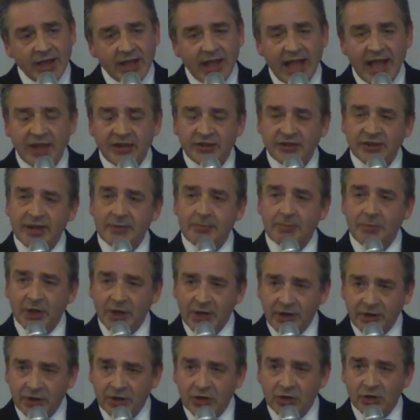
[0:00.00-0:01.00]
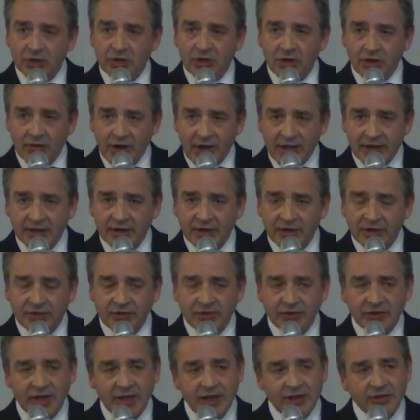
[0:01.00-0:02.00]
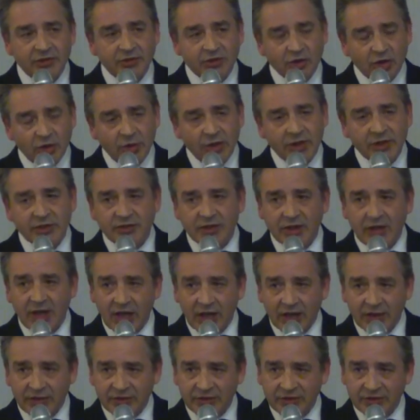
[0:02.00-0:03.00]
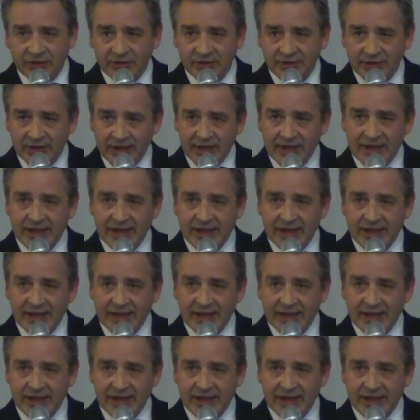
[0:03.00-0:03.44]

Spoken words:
as political correctness is doing to us,